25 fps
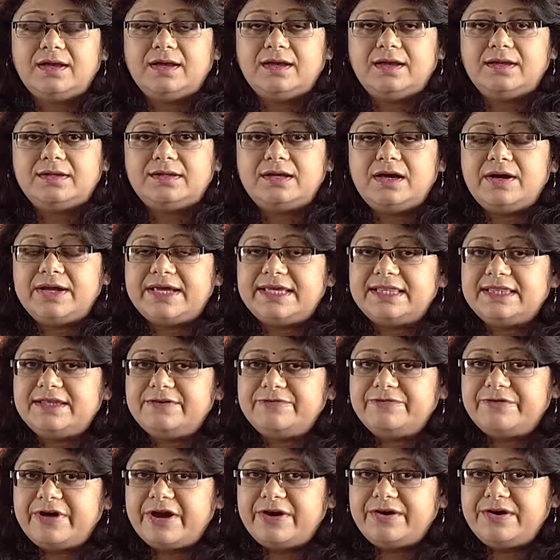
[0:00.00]
Now, in the
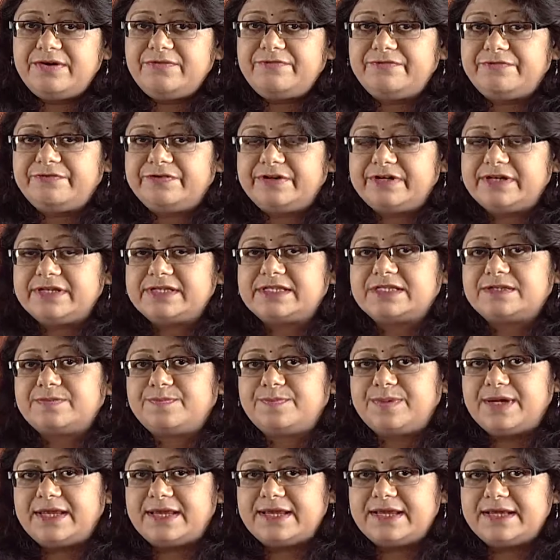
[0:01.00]
very first
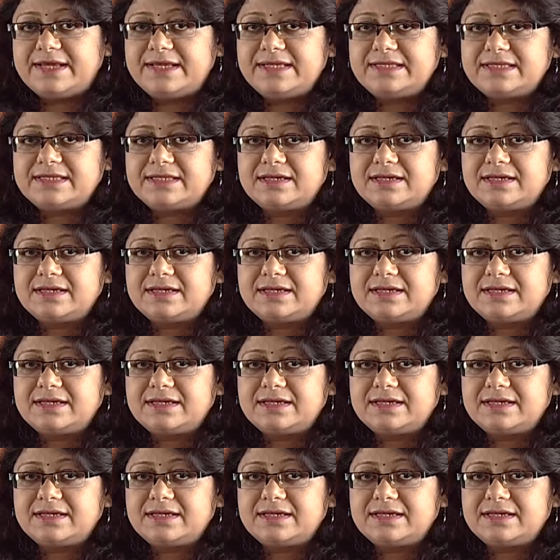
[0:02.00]
place,